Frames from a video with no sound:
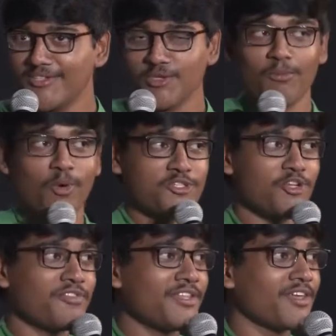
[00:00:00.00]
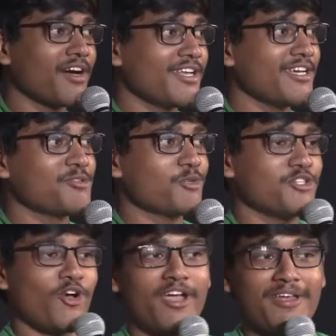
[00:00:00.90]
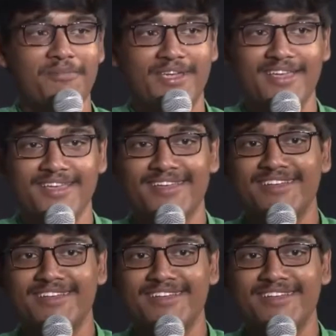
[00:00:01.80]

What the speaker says: So most of the third years would join me